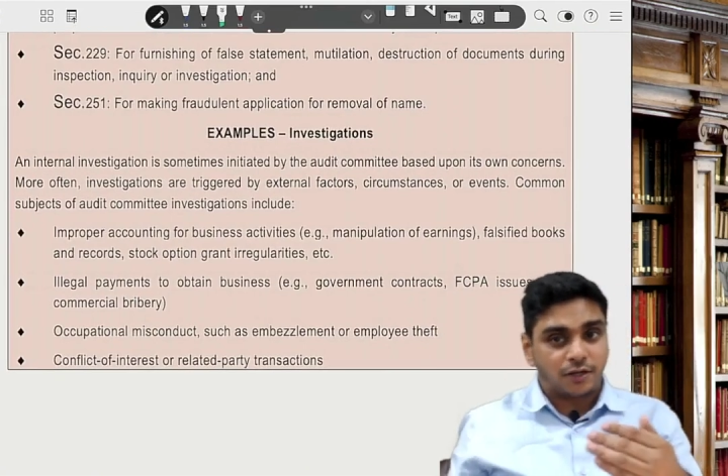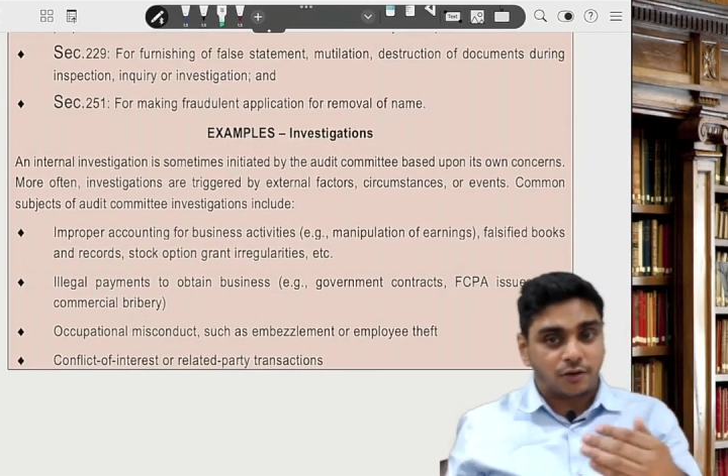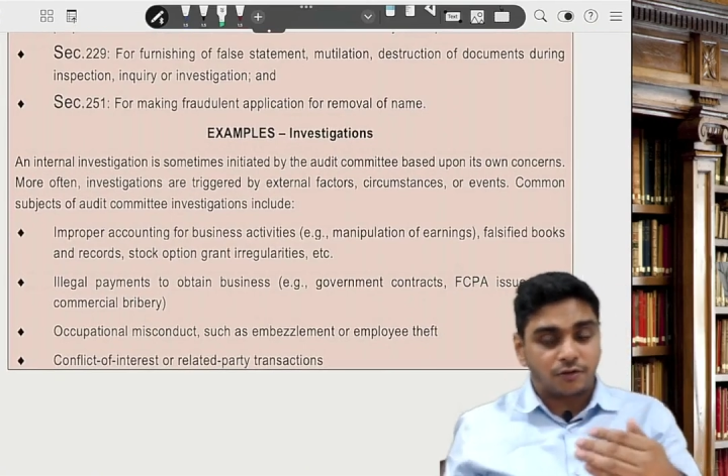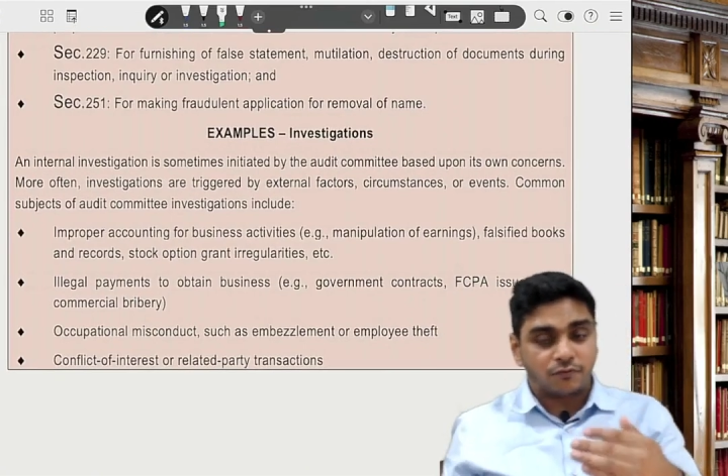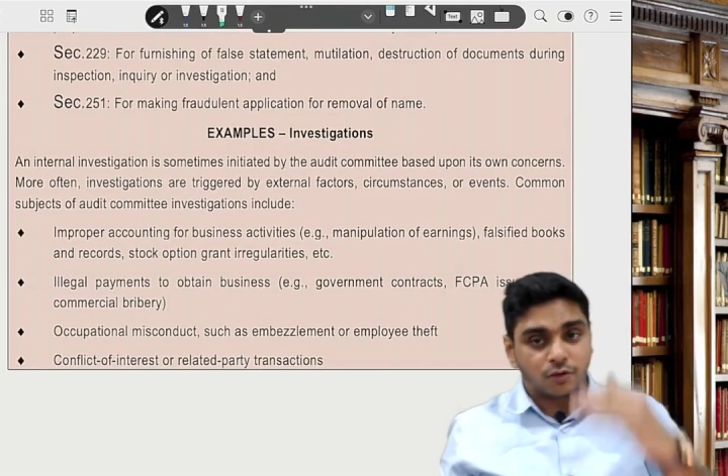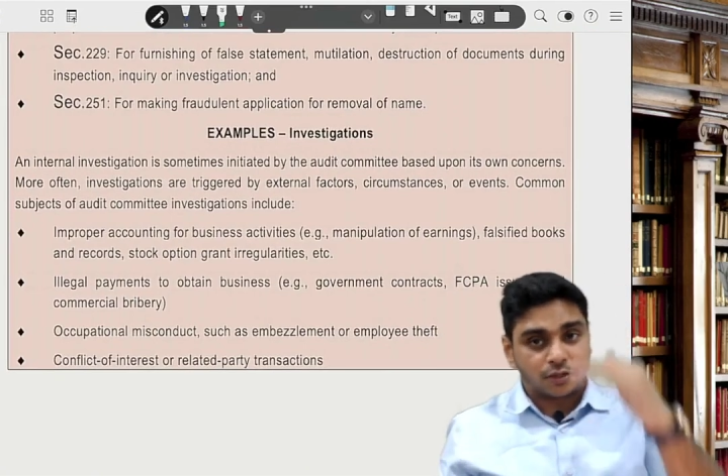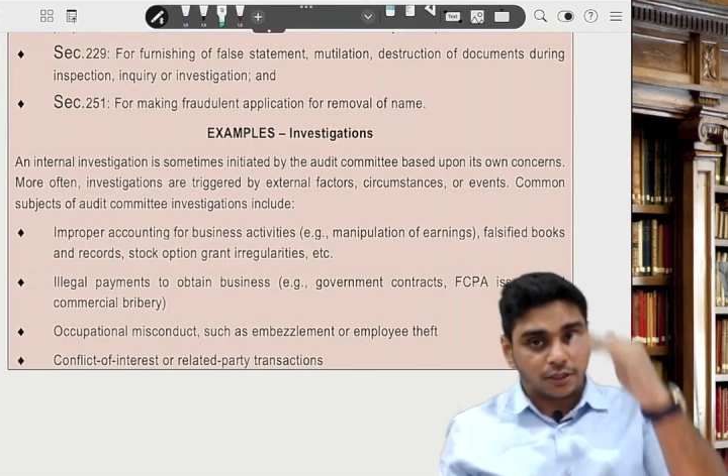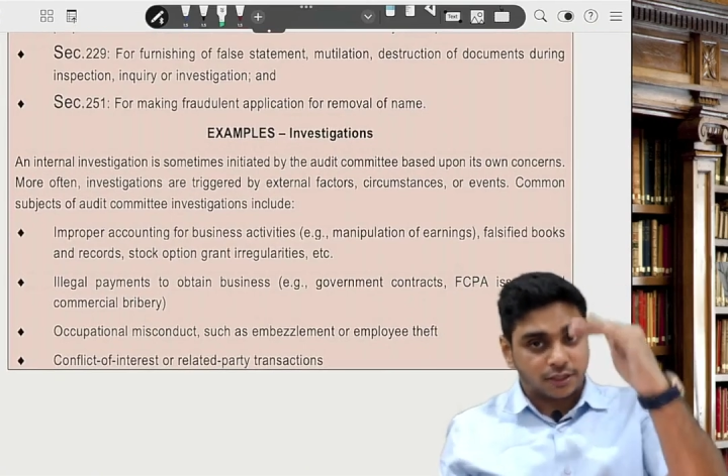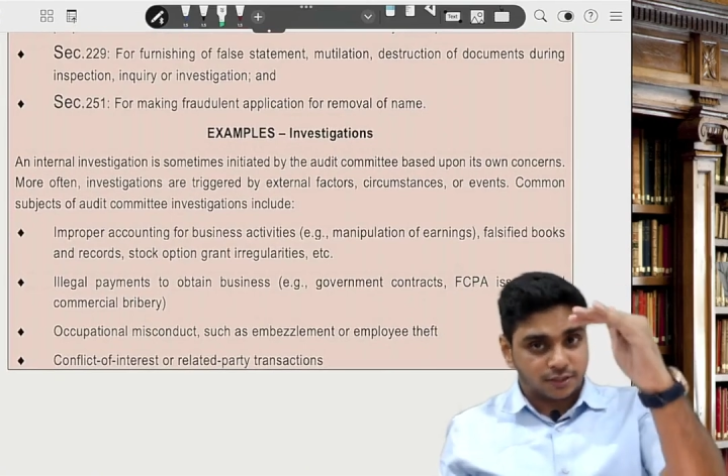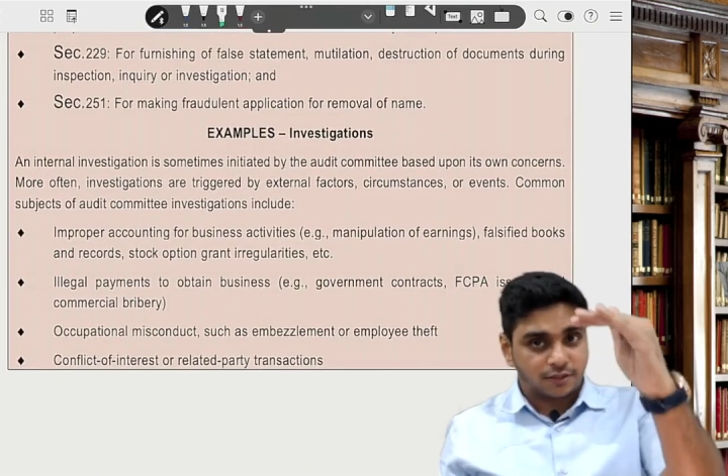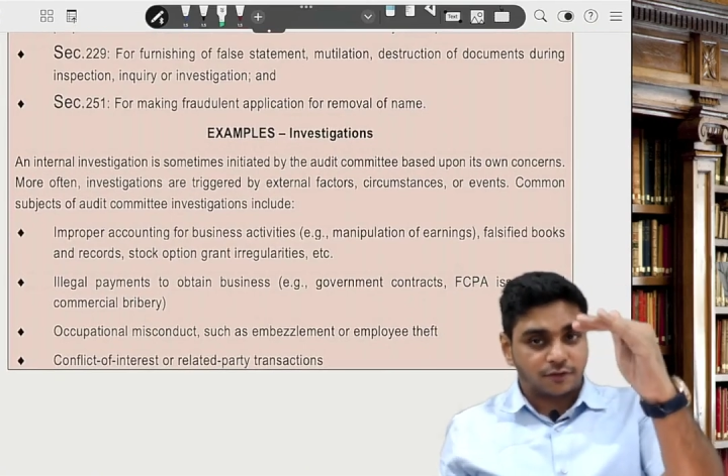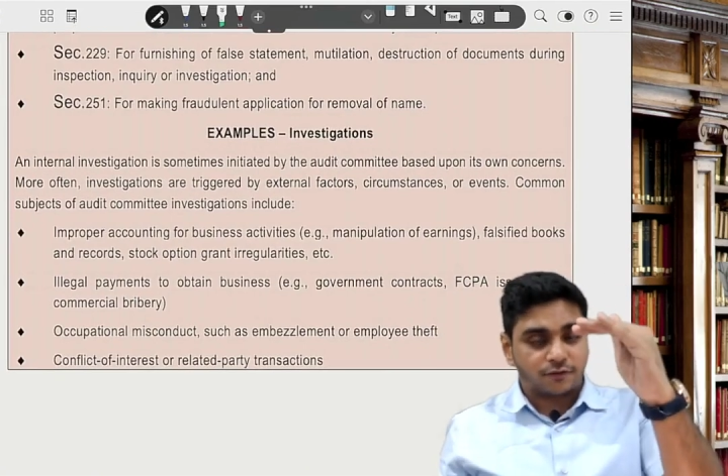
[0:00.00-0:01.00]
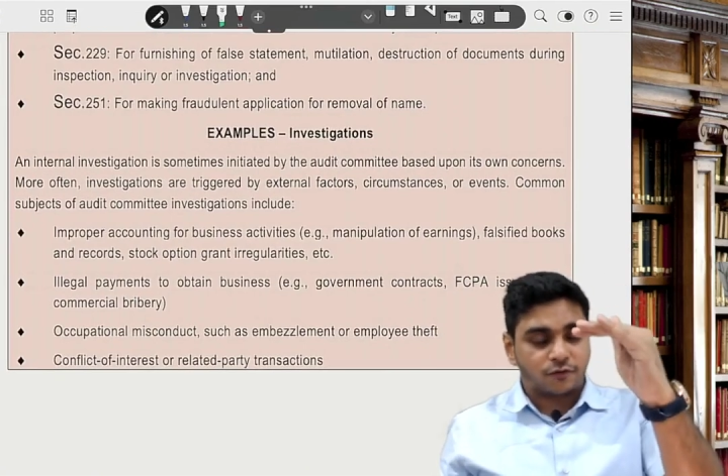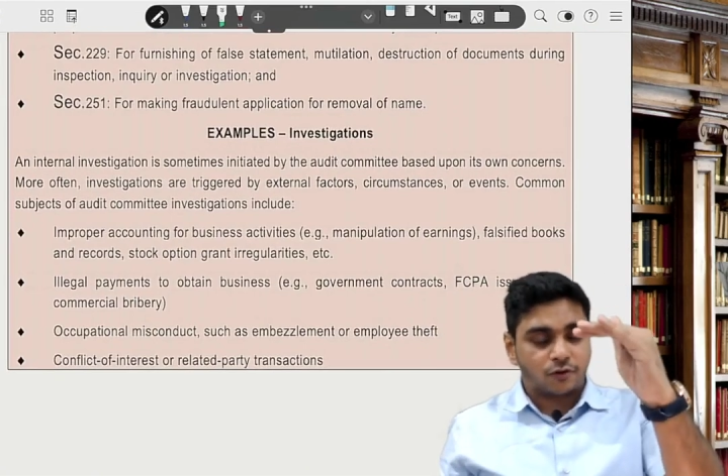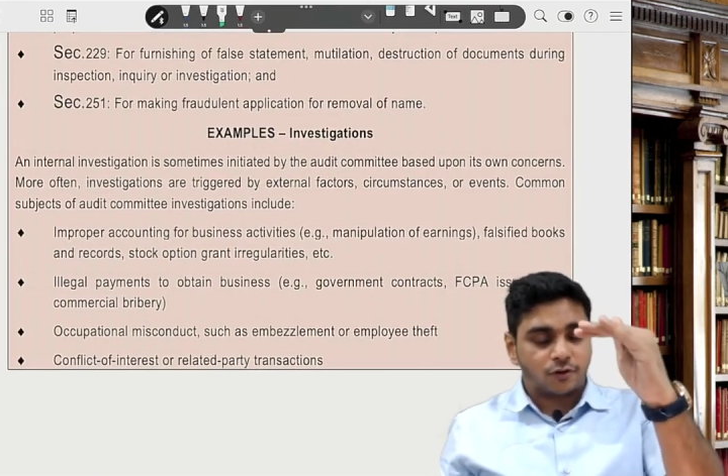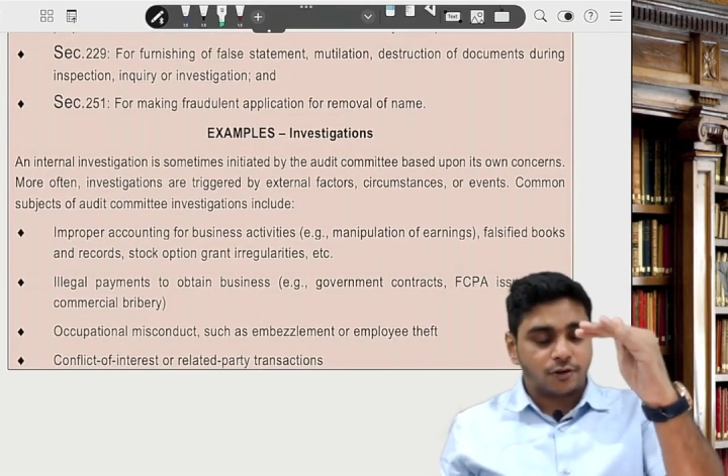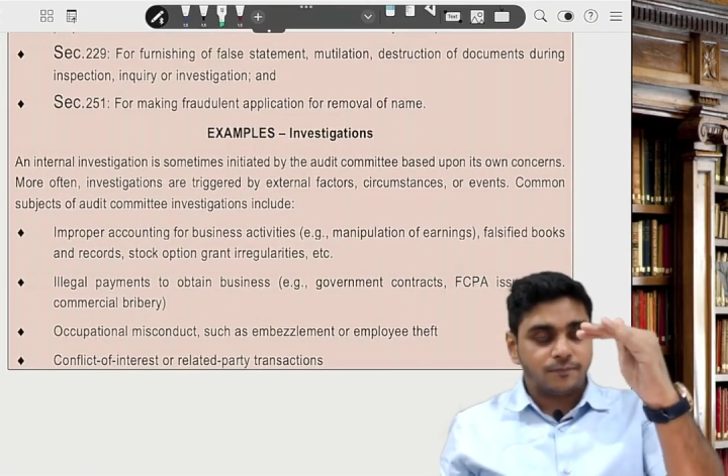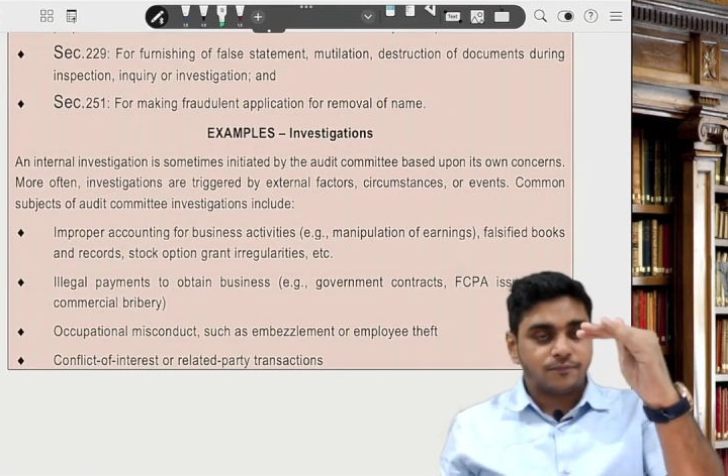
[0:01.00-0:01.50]
out what it is, a
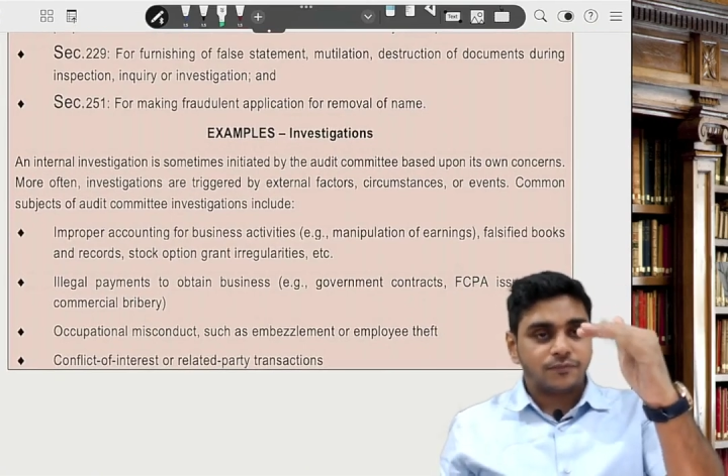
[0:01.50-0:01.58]
fraud,